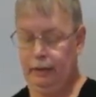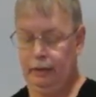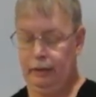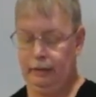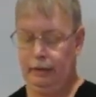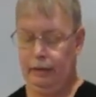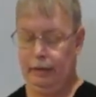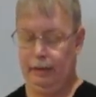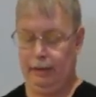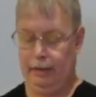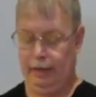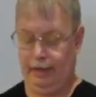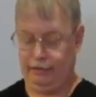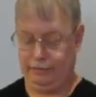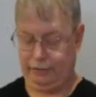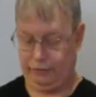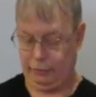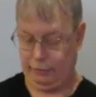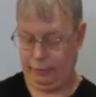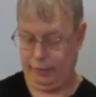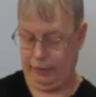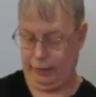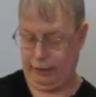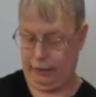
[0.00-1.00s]
Now it has to
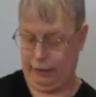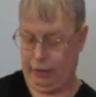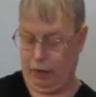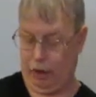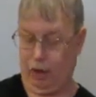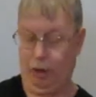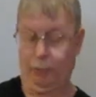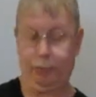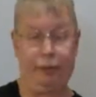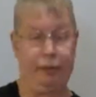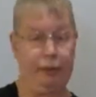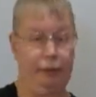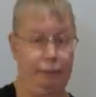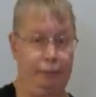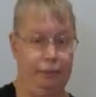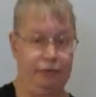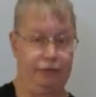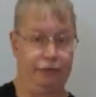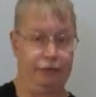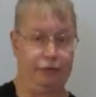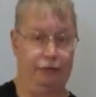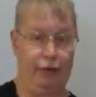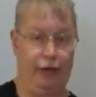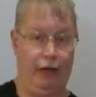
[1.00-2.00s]
be
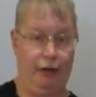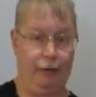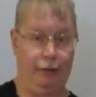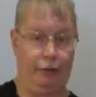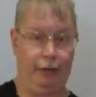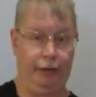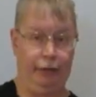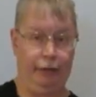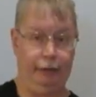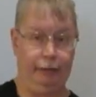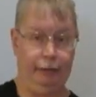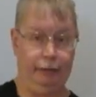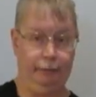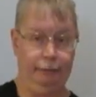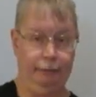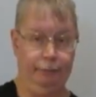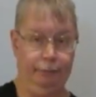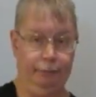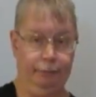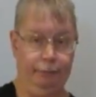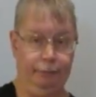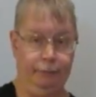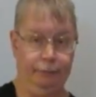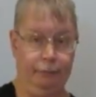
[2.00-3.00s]
all-purpose flour,
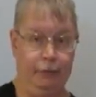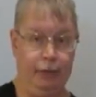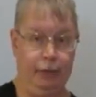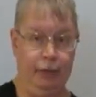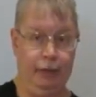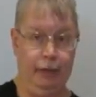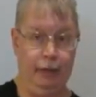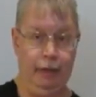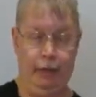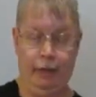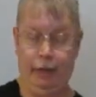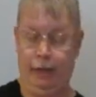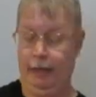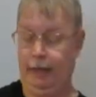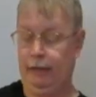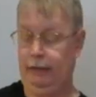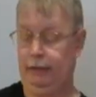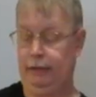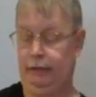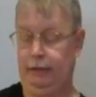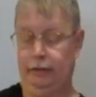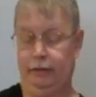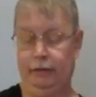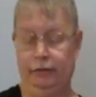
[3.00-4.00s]
and
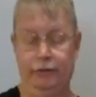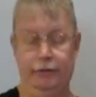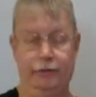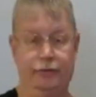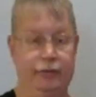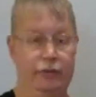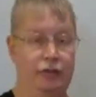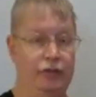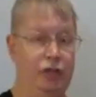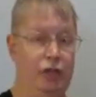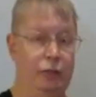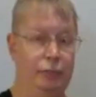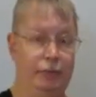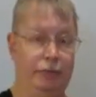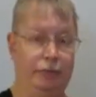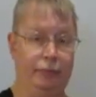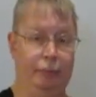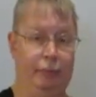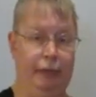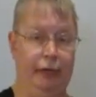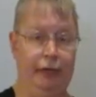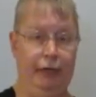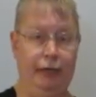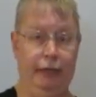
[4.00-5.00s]
you can use the cheapest
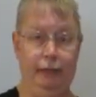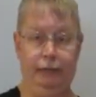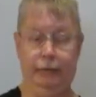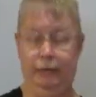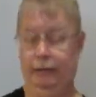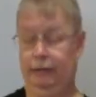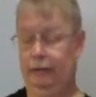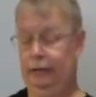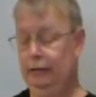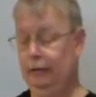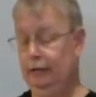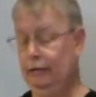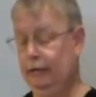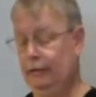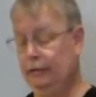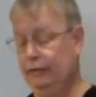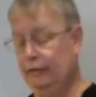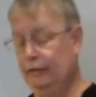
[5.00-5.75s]
brand. It